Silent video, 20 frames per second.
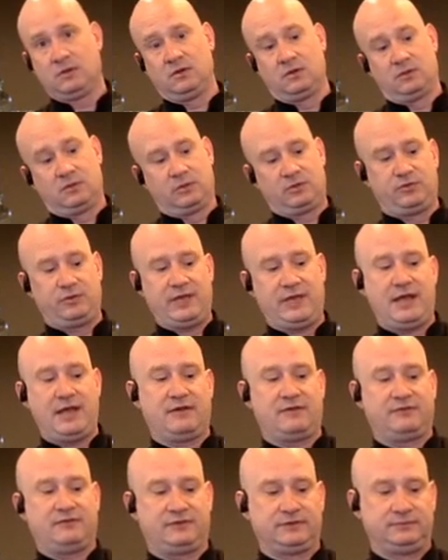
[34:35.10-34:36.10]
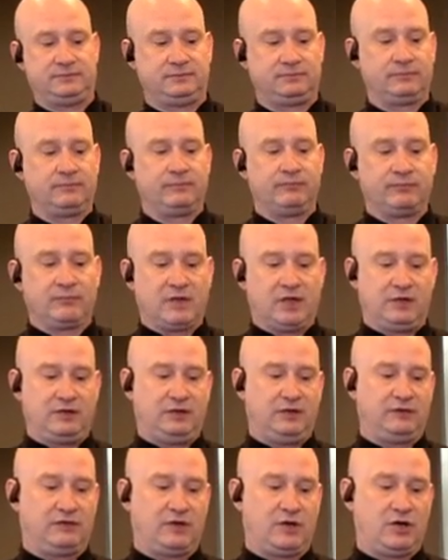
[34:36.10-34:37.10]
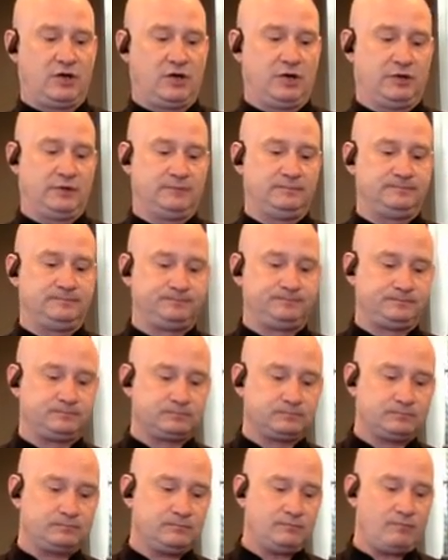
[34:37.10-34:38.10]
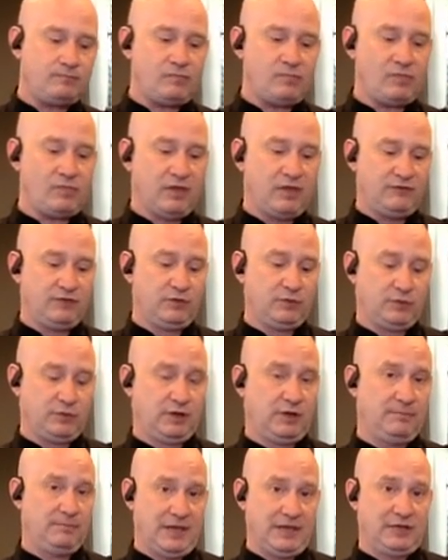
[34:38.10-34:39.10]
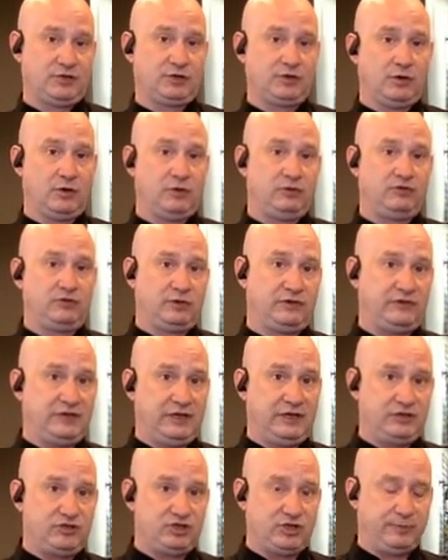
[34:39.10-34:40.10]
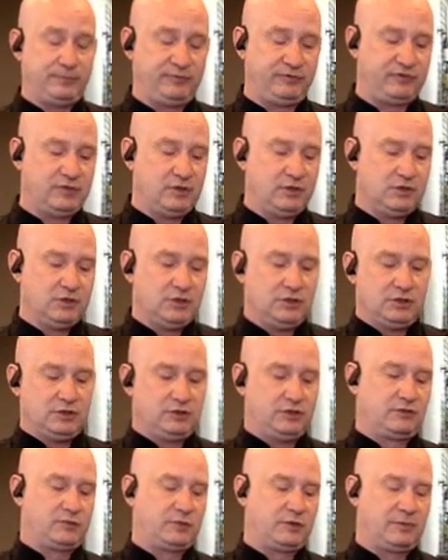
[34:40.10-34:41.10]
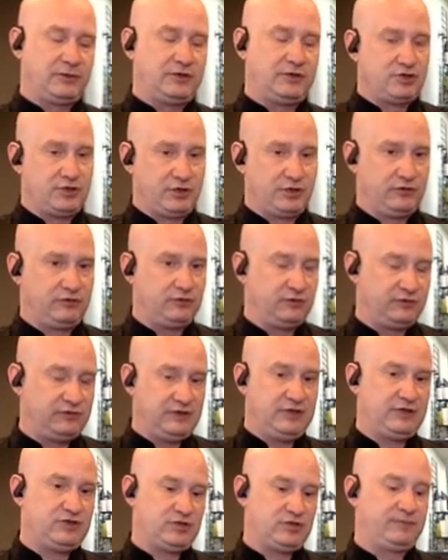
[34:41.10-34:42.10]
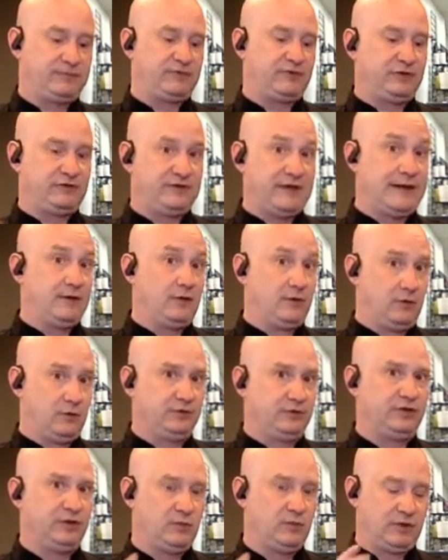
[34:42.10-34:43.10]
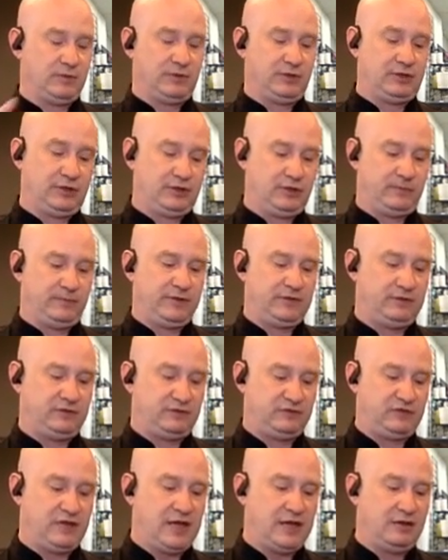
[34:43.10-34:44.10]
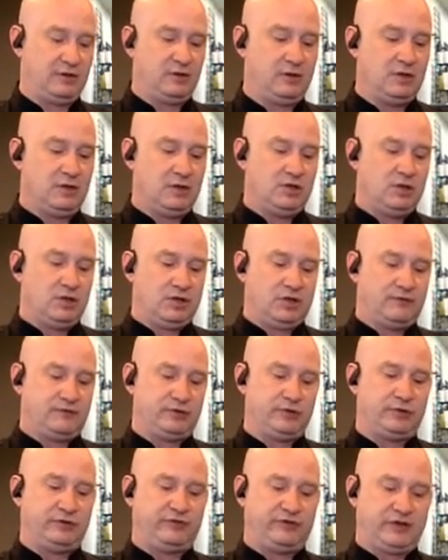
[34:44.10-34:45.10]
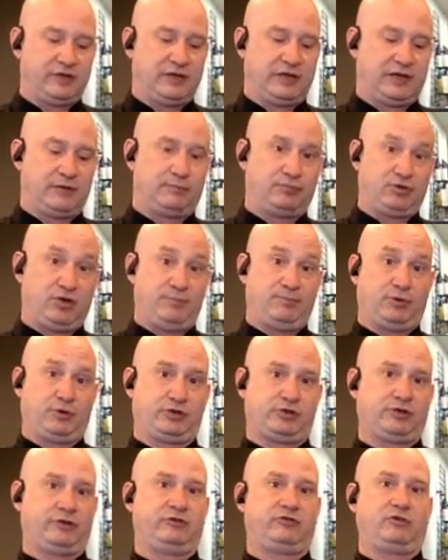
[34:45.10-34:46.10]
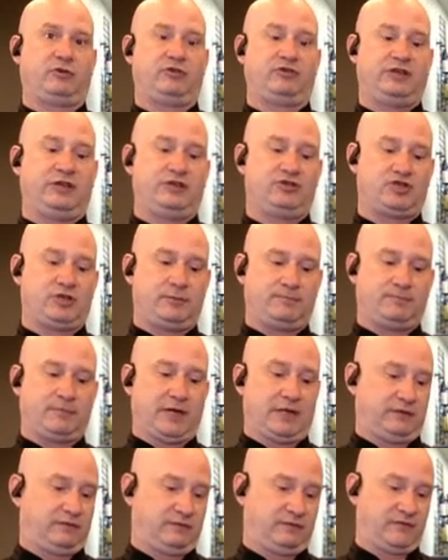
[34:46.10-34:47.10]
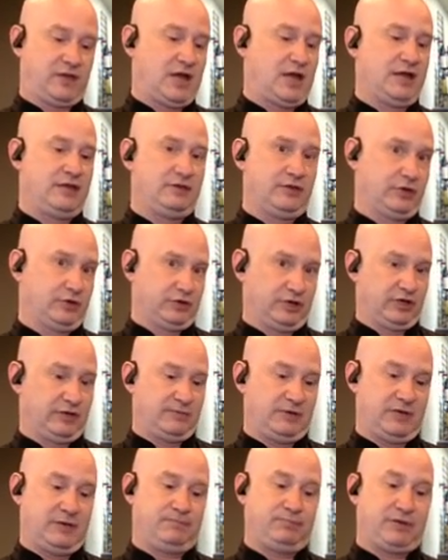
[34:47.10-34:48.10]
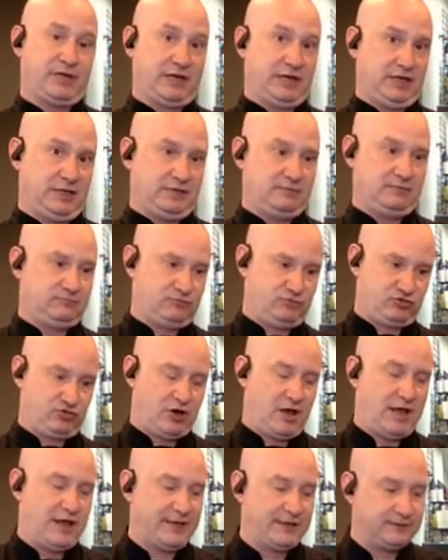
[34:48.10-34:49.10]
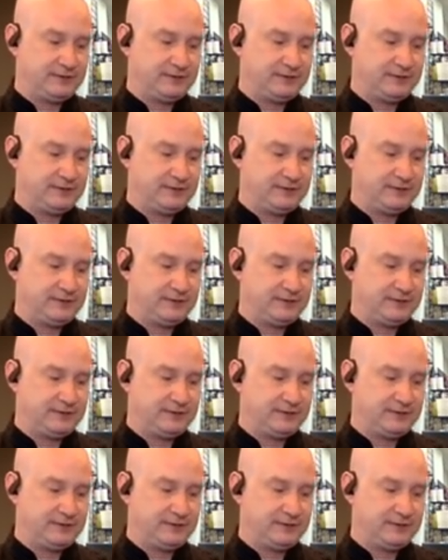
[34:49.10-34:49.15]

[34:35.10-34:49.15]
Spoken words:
which we have. And these are, if you were going to make your own tortilla chips, you just want to make sure your tortilla chips are a day old. You want them a little bit stale. If you're using like a pre-purchased tortilla chip, that's fine. They're going to be plenty dry.